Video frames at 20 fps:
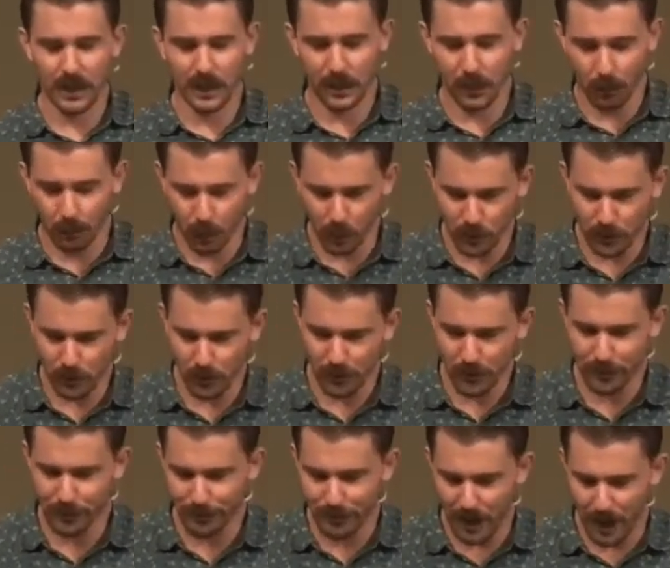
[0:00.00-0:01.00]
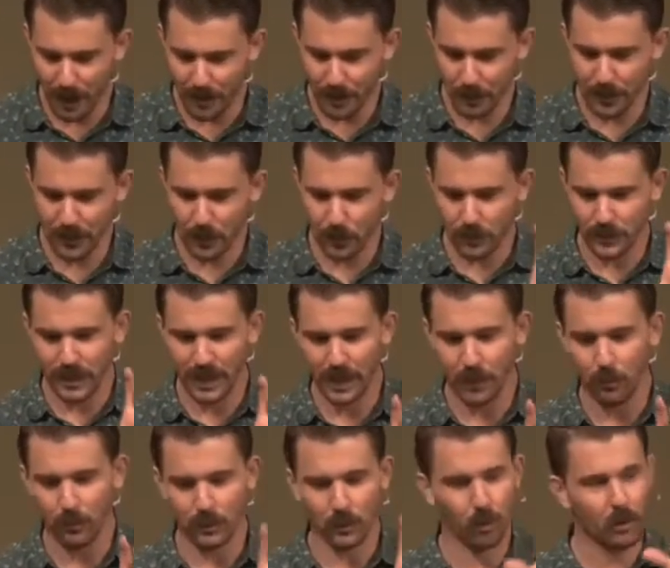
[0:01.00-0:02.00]
in the bosom of the Father because
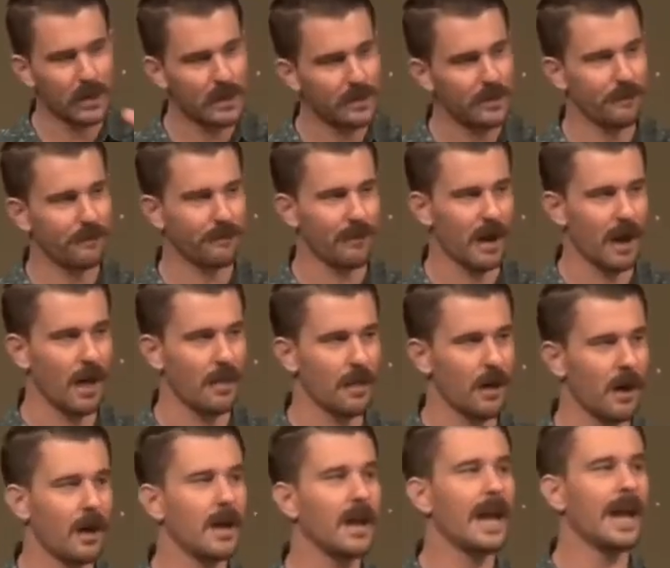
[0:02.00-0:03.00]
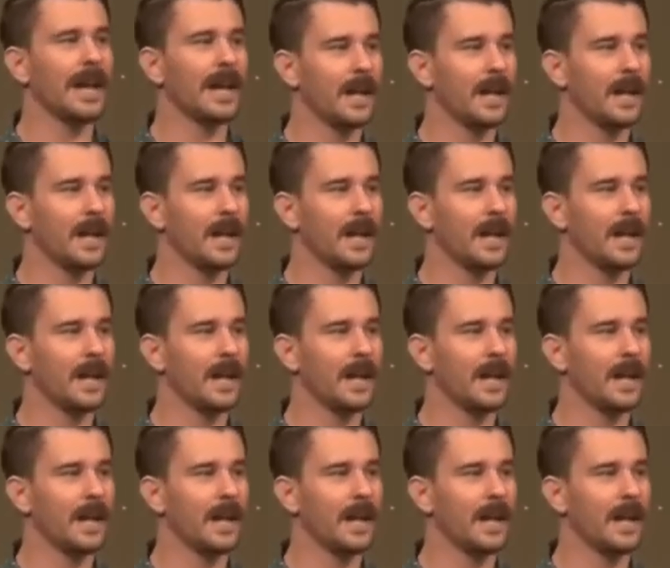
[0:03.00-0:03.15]
he was with the Father,